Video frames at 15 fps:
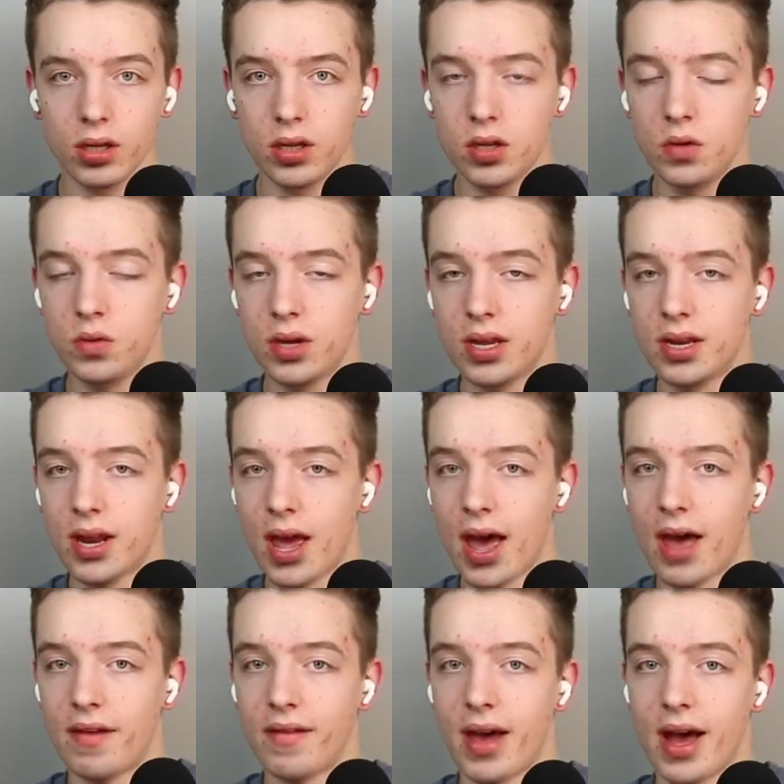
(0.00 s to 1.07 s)
you can
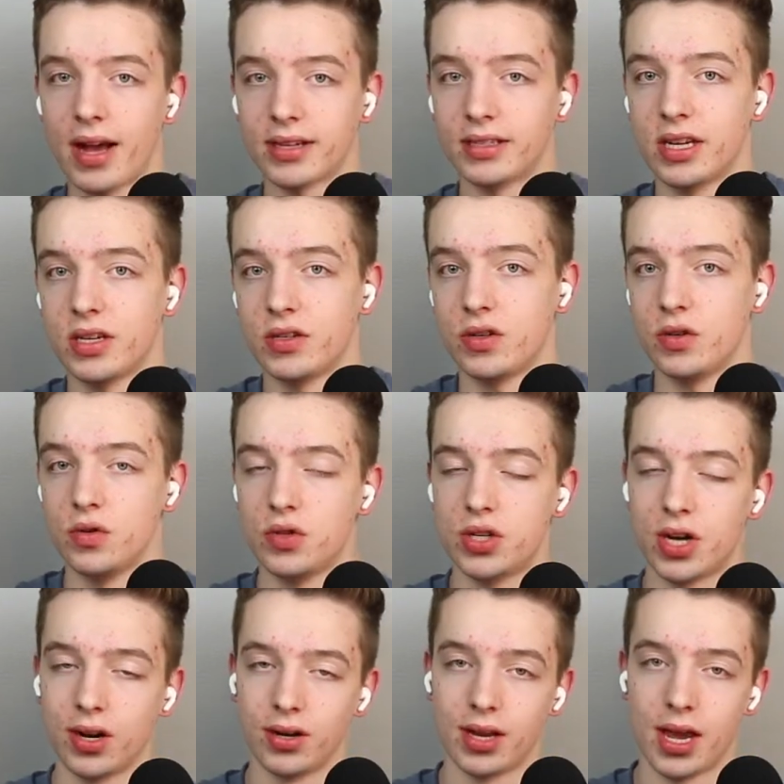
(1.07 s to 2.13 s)
have access to
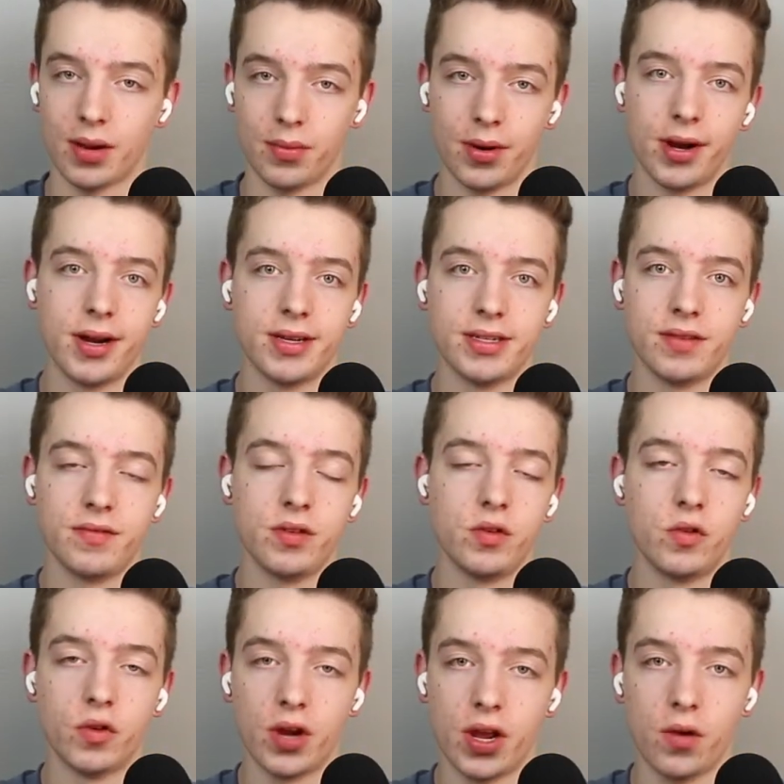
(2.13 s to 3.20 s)
shared libraries if you
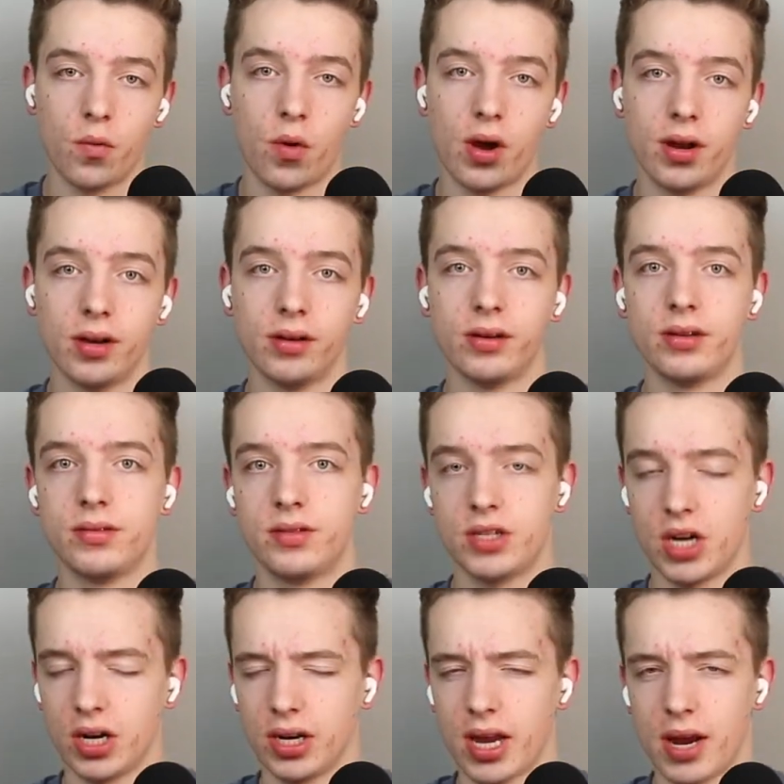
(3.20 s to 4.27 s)
create one.
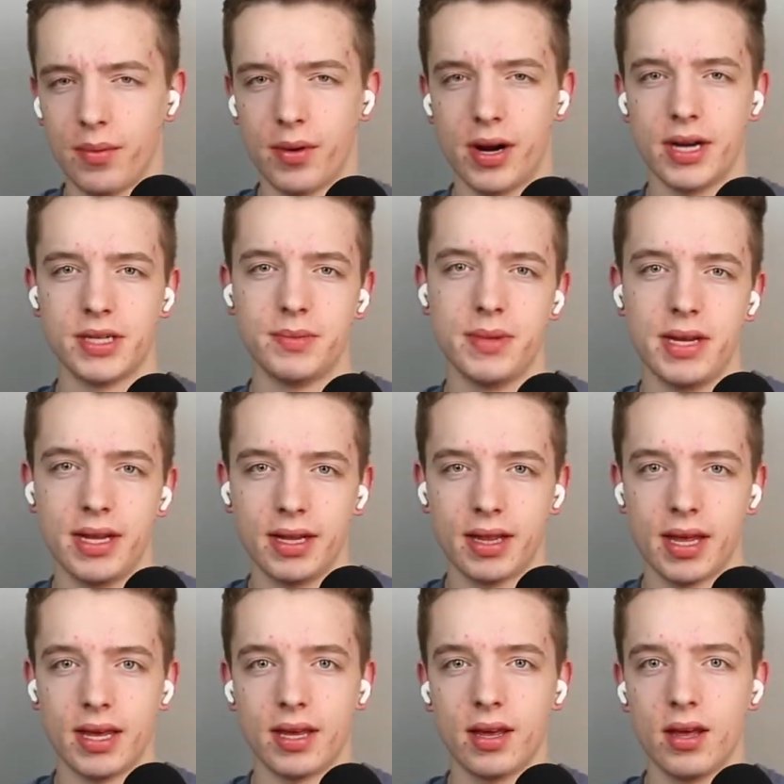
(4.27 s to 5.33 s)
Shared libraries meaning
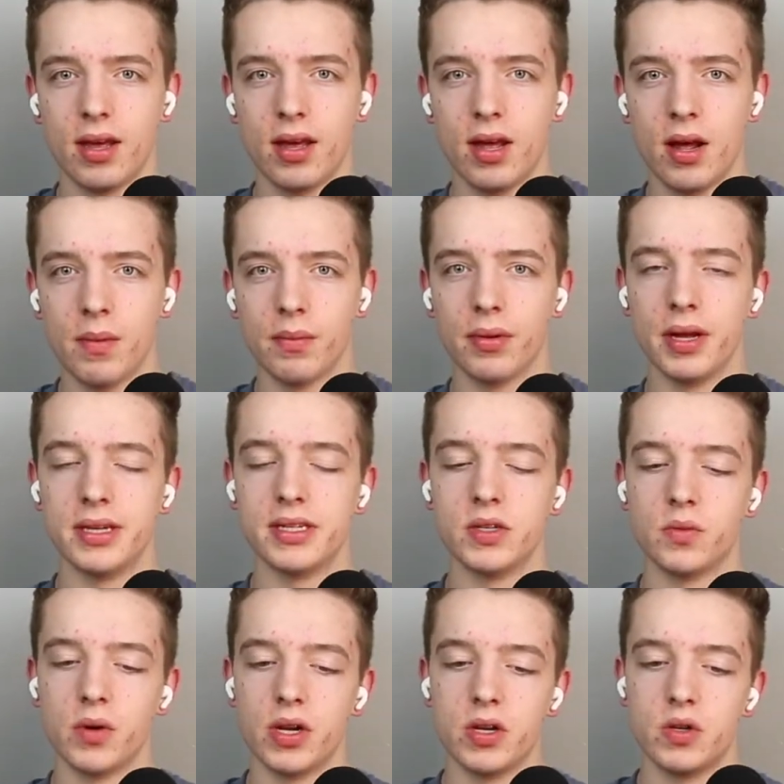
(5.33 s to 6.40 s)
like places
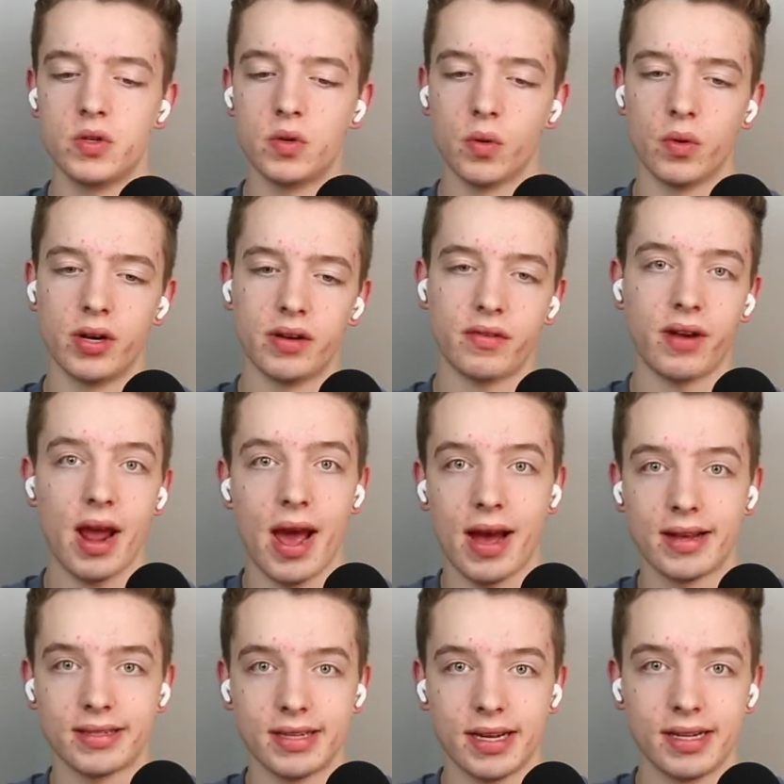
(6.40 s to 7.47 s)
where you store different
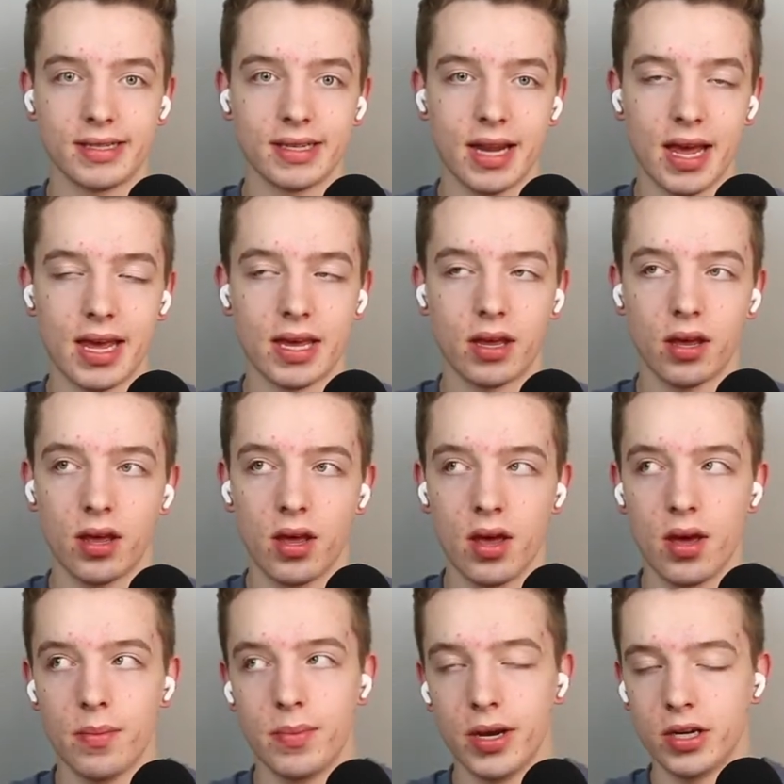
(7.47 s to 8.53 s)
assets like
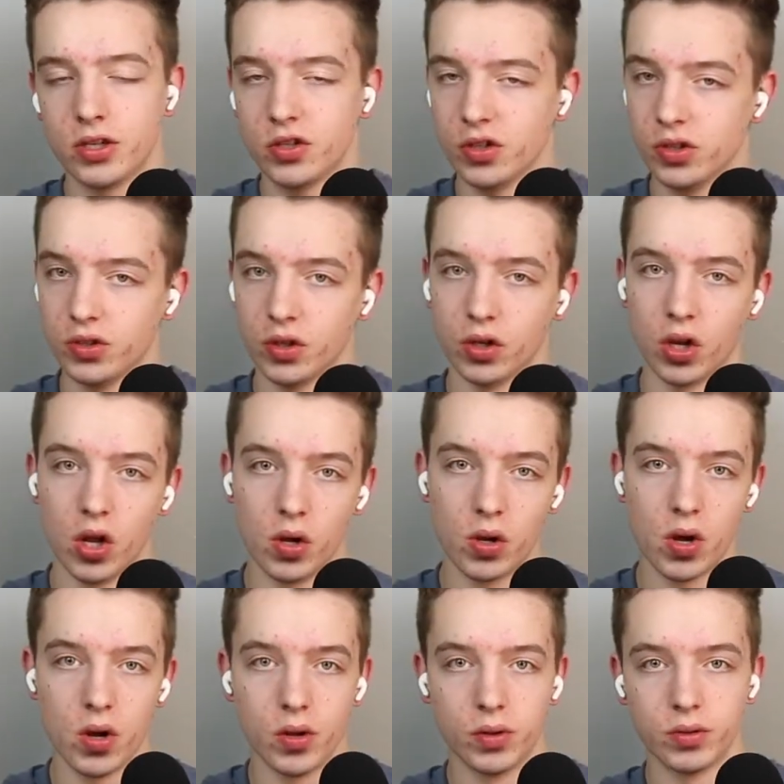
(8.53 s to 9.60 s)
pictures or
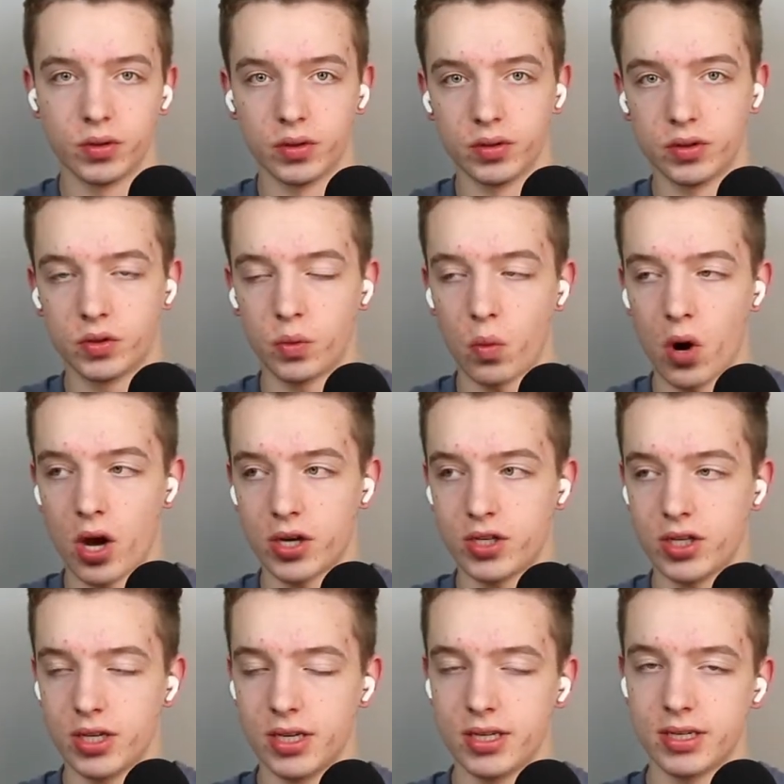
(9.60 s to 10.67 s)
logos or
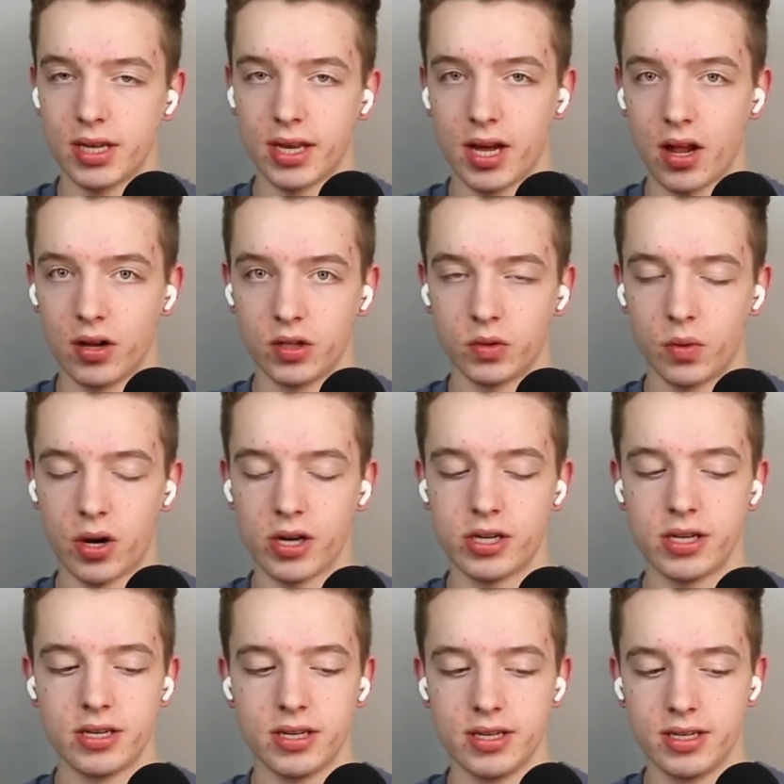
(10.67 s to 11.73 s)
swatches, like color
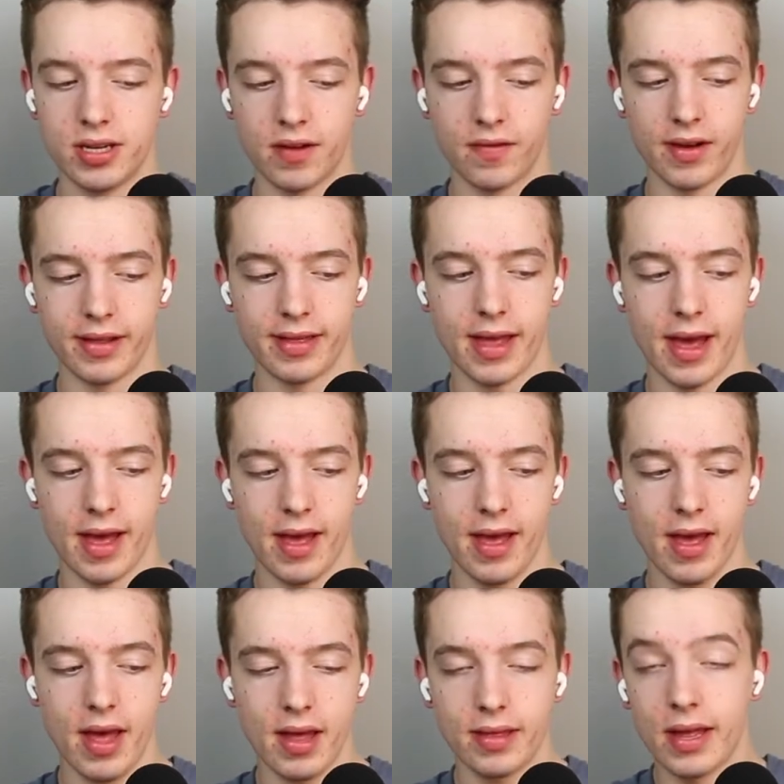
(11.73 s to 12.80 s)
swatches and stuff like that.
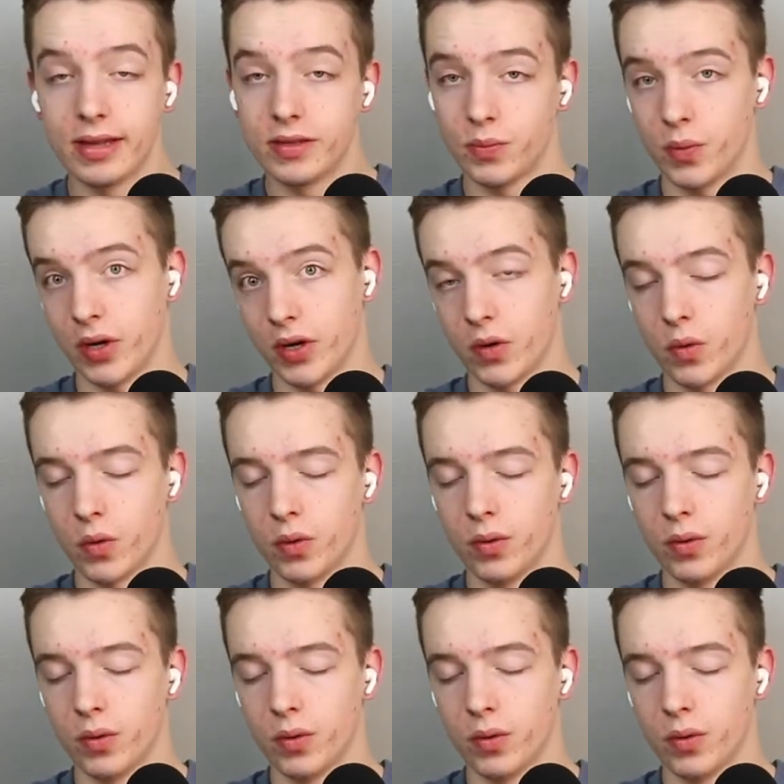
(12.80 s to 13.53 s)
That's pretty cool.